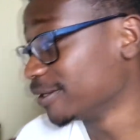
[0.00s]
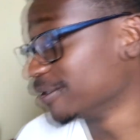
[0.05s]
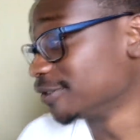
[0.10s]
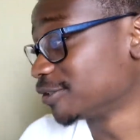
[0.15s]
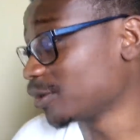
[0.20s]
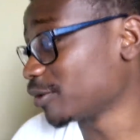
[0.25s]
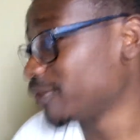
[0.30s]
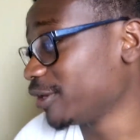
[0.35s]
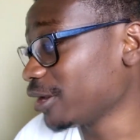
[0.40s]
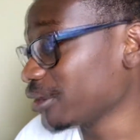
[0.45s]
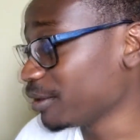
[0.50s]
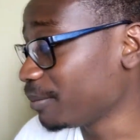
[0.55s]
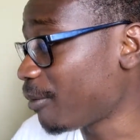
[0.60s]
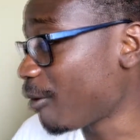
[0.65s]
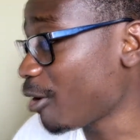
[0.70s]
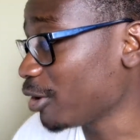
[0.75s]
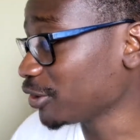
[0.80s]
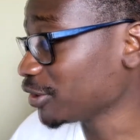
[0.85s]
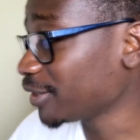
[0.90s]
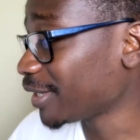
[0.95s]
So the other
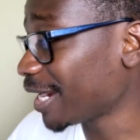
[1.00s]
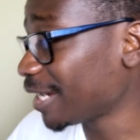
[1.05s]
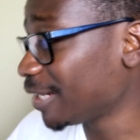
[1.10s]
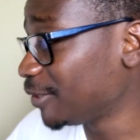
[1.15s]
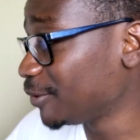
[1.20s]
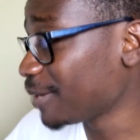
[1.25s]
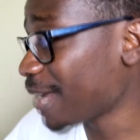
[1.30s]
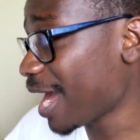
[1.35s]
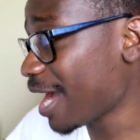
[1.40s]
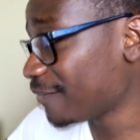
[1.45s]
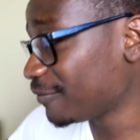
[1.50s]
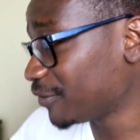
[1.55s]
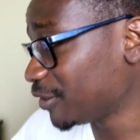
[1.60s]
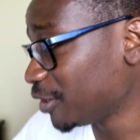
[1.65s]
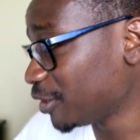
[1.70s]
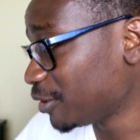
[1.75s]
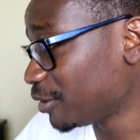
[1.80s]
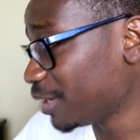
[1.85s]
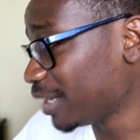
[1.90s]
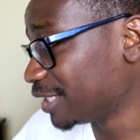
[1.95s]
part that I do have
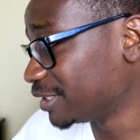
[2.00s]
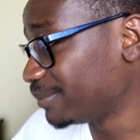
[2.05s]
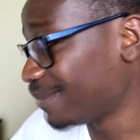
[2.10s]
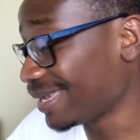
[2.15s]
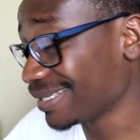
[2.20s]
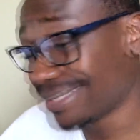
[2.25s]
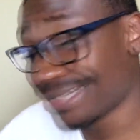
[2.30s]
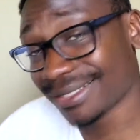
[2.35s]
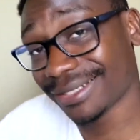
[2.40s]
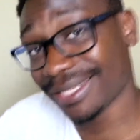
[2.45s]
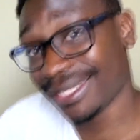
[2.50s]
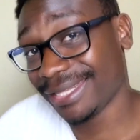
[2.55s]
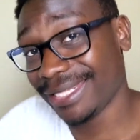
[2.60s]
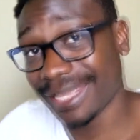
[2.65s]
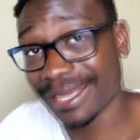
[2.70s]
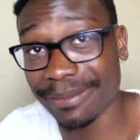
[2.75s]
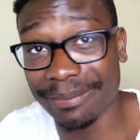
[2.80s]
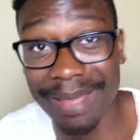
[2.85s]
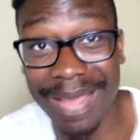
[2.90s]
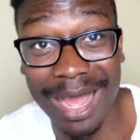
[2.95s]
here is basically
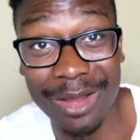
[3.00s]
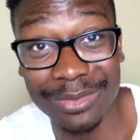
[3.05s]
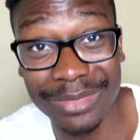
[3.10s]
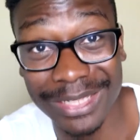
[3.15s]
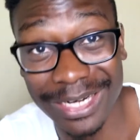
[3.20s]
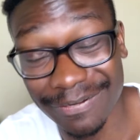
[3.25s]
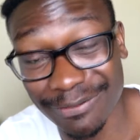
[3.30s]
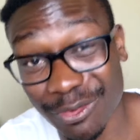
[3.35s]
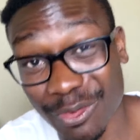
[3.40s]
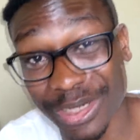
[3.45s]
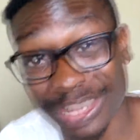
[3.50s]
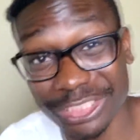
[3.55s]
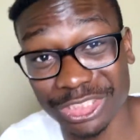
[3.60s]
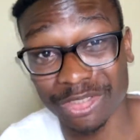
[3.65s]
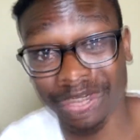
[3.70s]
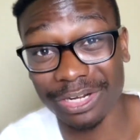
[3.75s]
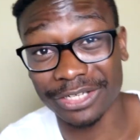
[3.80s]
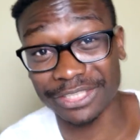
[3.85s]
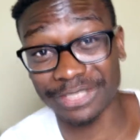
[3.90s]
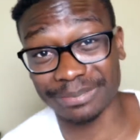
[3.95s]
the amount that I've already
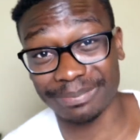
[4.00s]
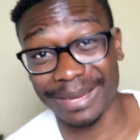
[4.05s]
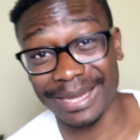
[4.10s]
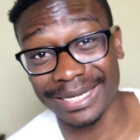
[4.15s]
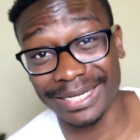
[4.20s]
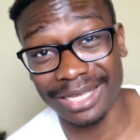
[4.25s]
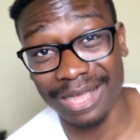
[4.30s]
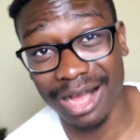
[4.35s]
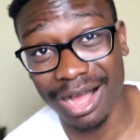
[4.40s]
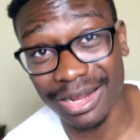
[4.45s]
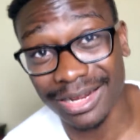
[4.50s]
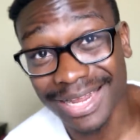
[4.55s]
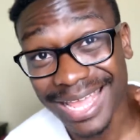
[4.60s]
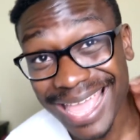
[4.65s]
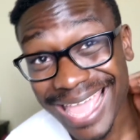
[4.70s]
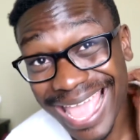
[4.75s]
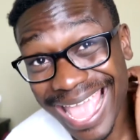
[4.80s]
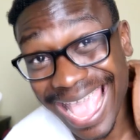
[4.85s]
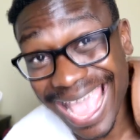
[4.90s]
started spending on,